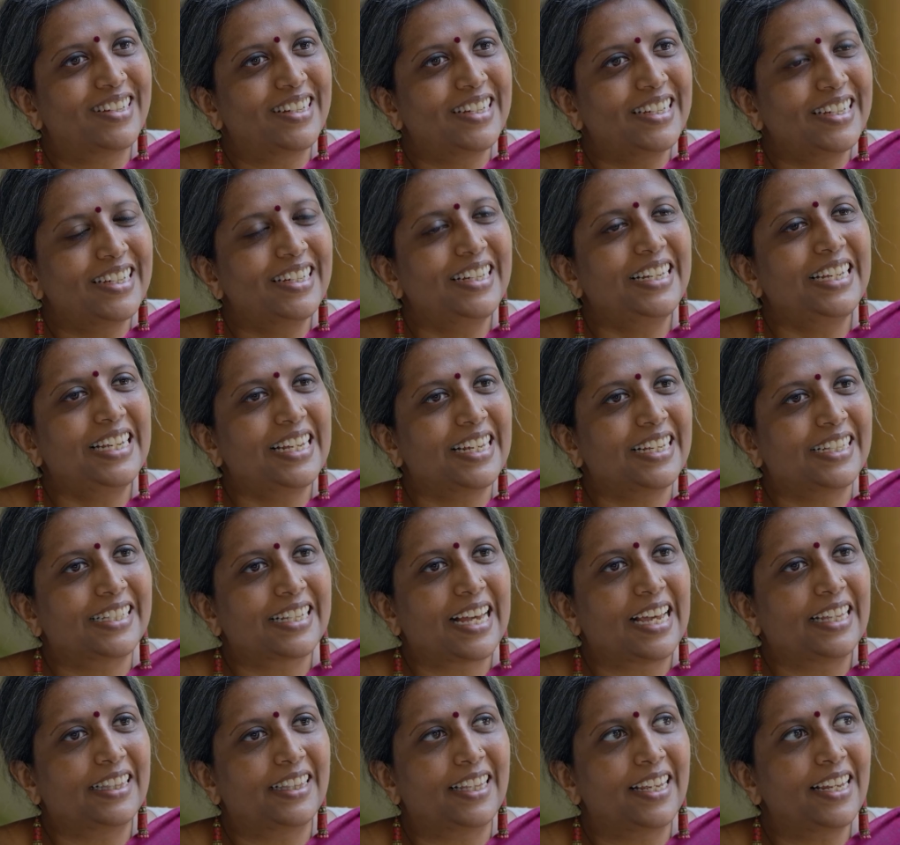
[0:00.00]
really is.
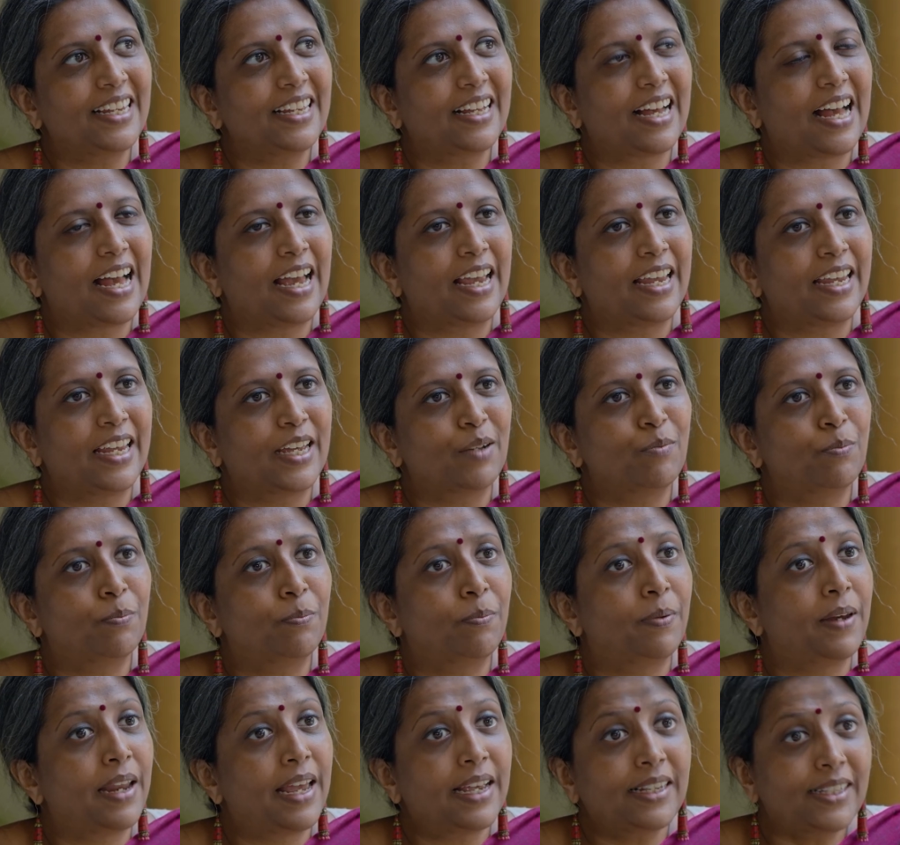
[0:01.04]
I think I am
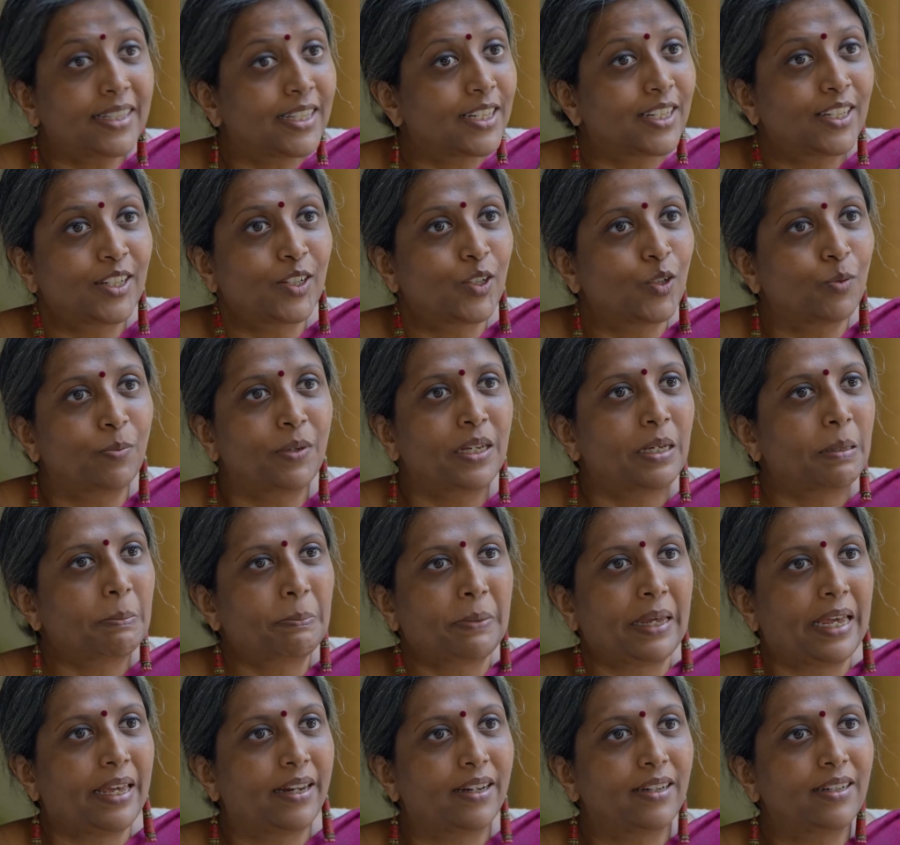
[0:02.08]
blessed to be a
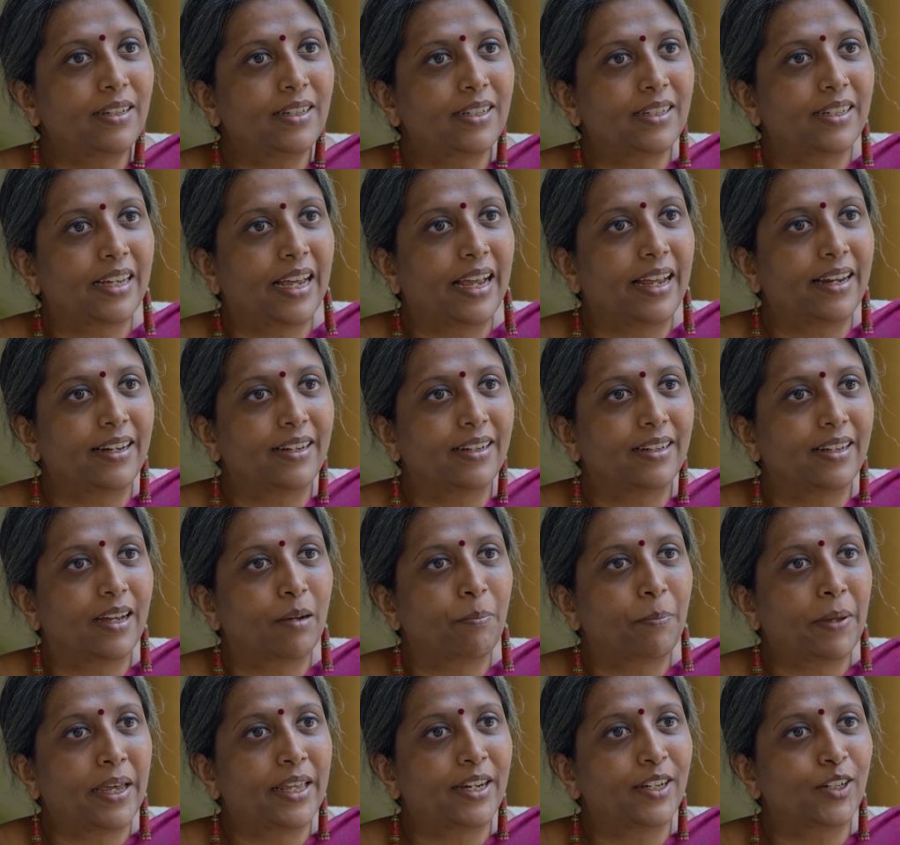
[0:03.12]
parent and a
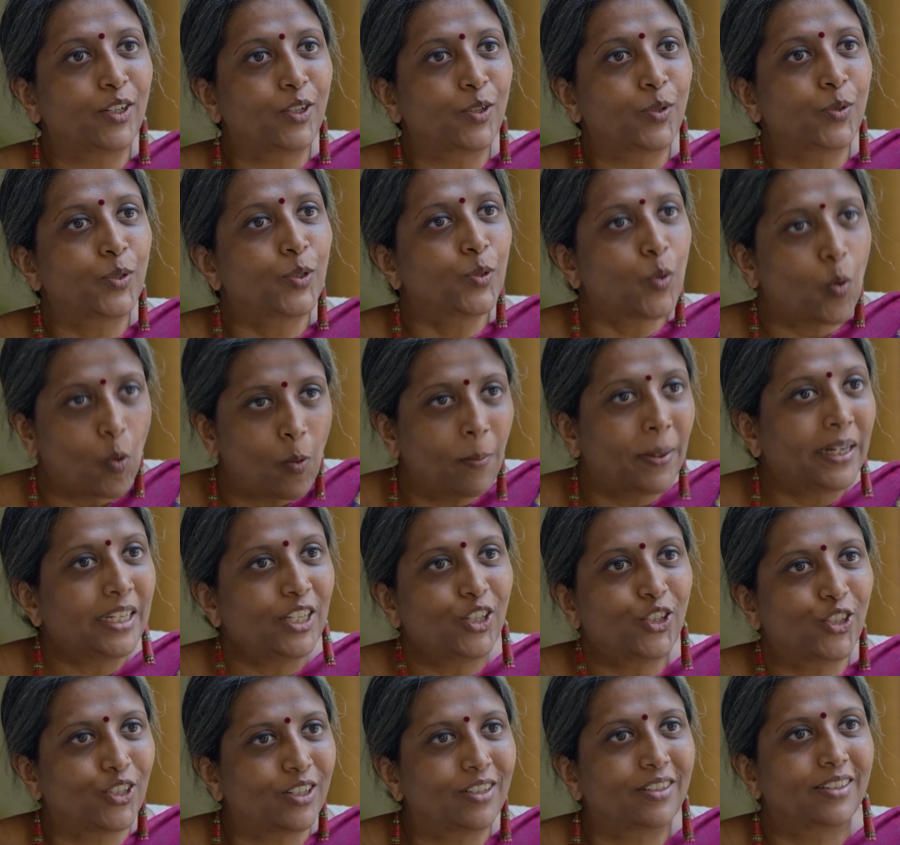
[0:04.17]
parent to so
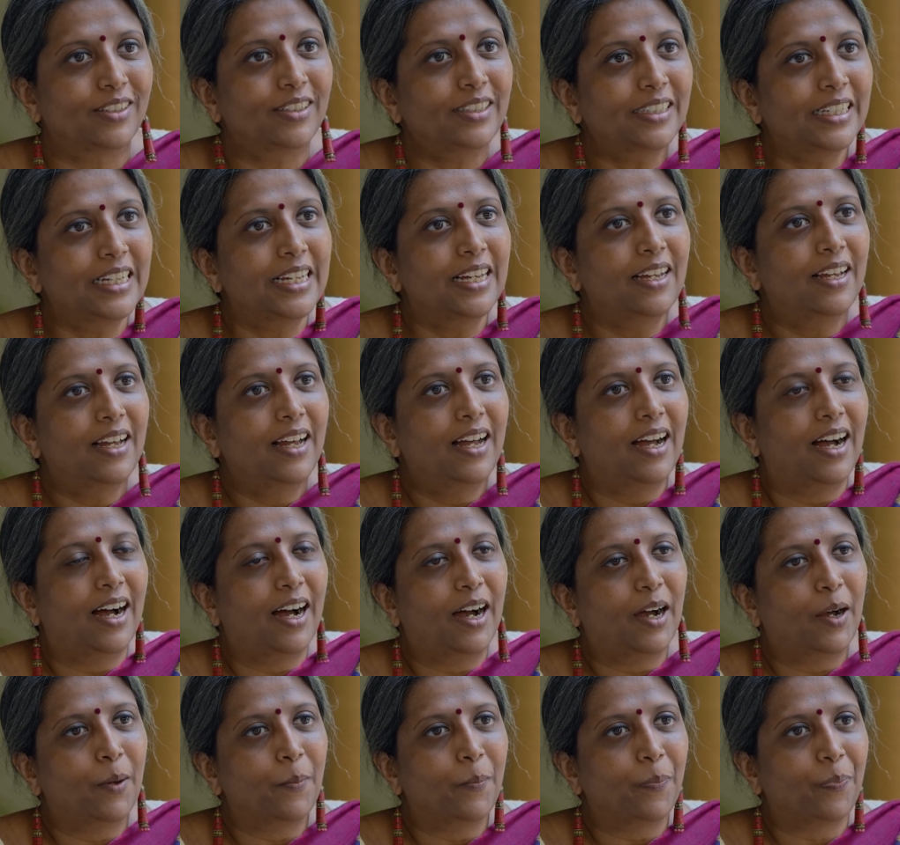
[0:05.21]
many children.
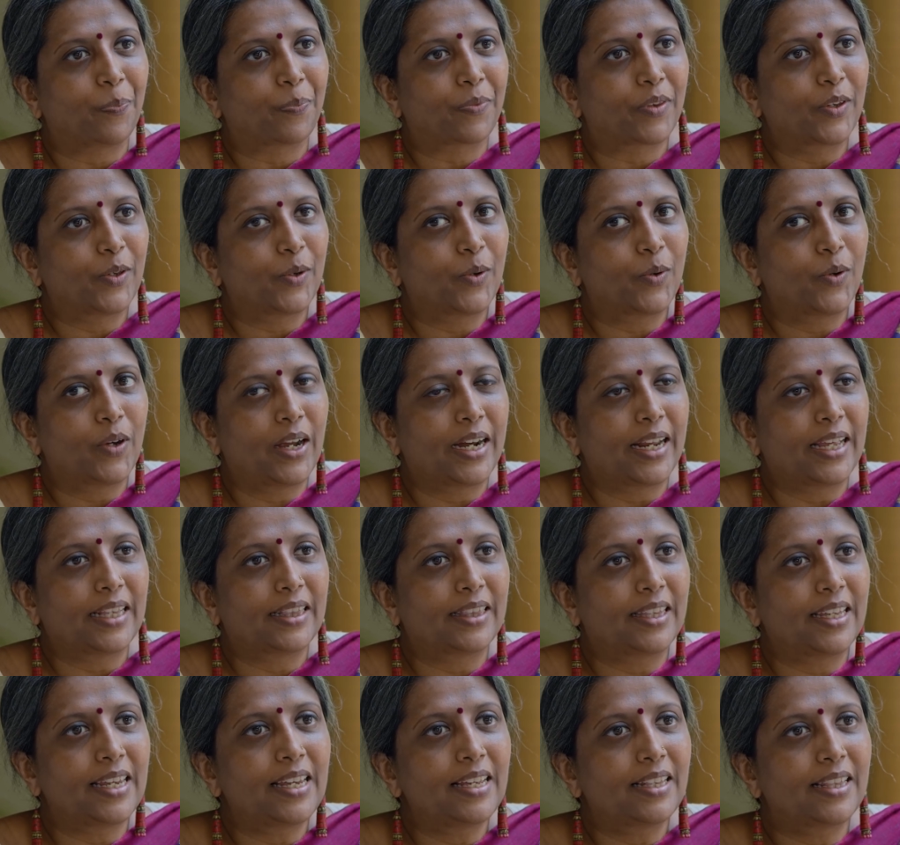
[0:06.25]
And I
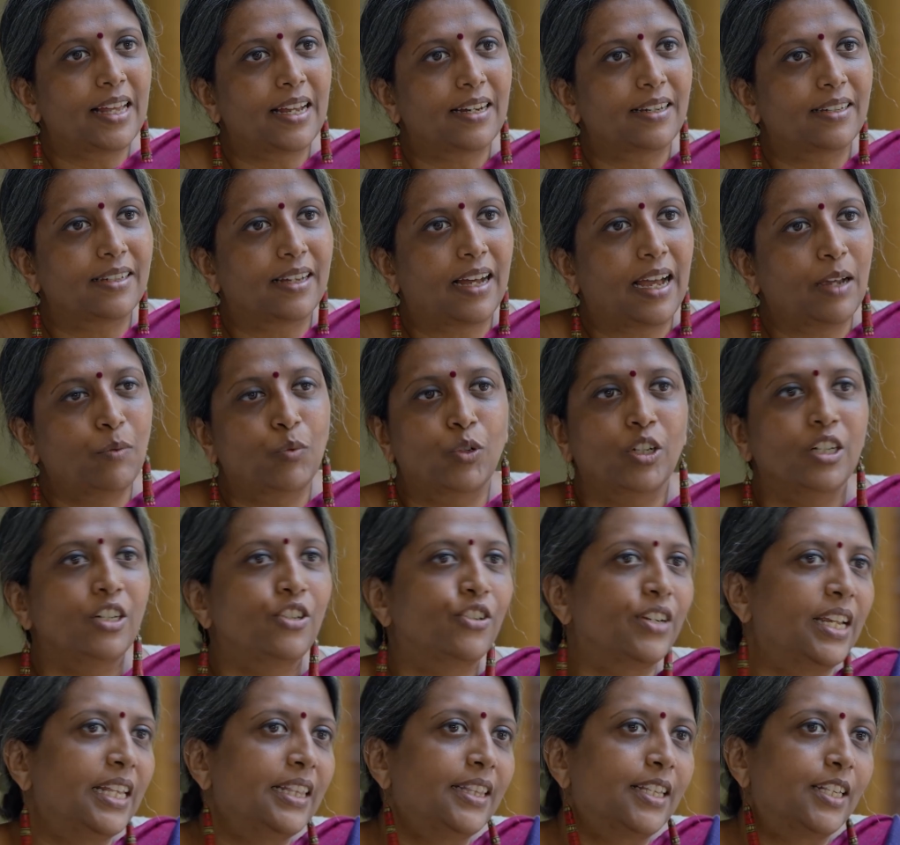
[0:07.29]
think that I wouldn't
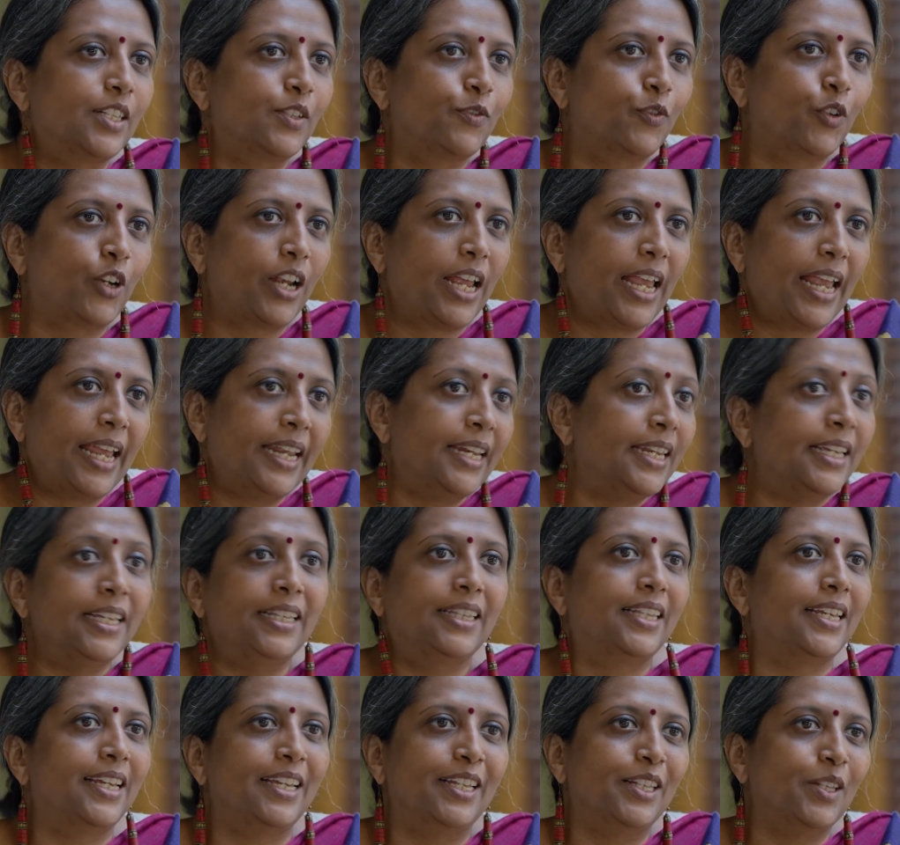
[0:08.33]
trade this for
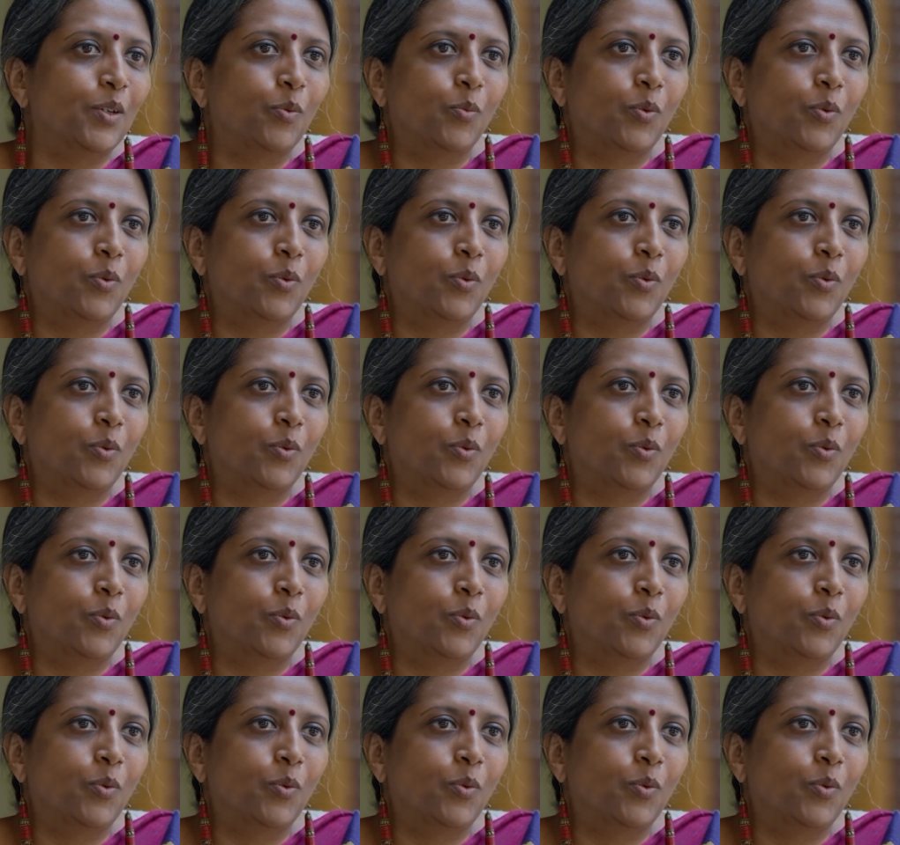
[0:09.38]
anything in the